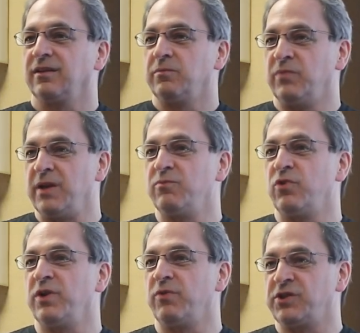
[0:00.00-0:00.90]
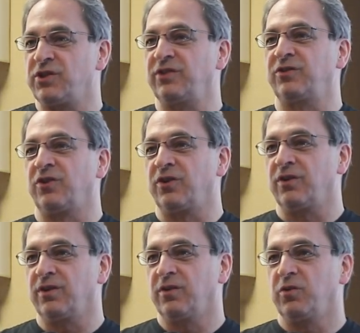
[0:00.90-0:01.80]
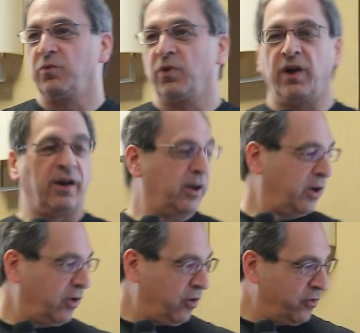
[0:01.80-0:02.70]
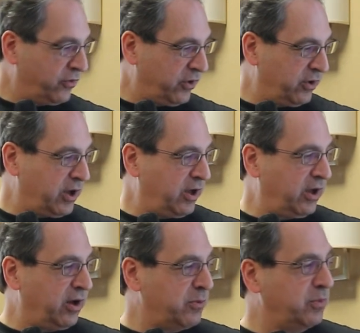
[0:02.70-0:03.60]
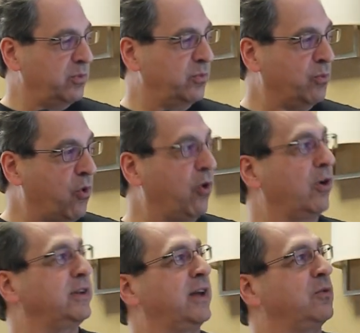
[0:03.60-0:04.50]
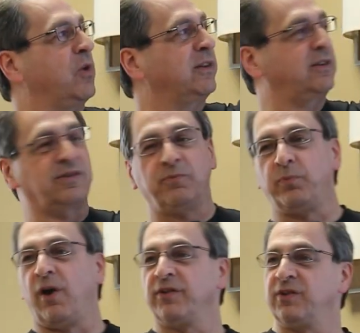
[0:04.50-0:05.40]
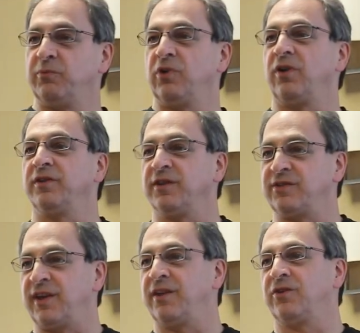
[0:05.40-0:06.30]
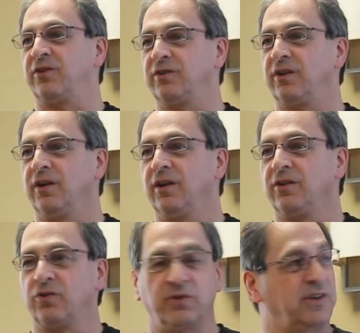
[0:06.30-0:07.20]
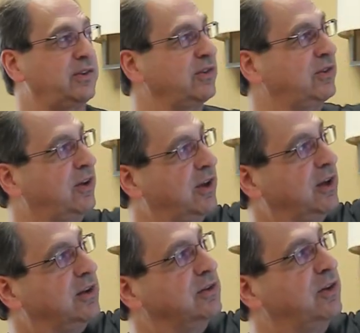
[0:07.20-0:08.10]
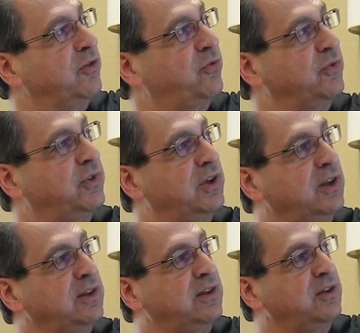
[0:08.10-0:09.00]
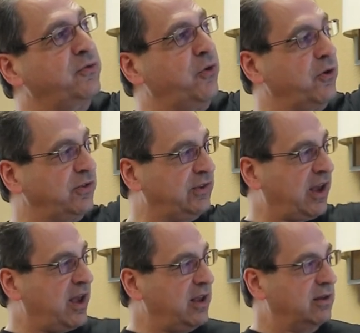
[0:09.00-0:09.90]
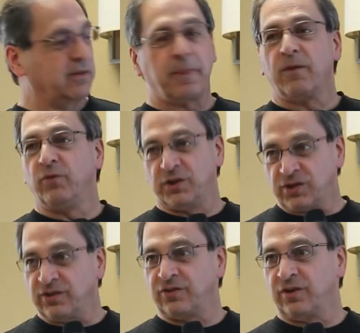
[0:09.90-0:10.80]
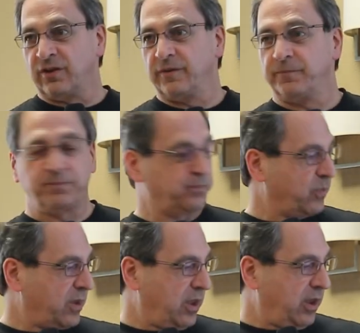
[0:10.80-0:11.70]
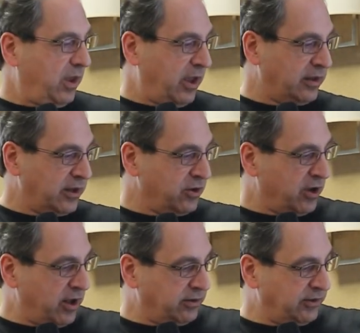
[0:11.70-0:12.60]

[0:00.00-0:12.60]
memory register over more than what's possible on the standard. So this is the first K register. And then you got the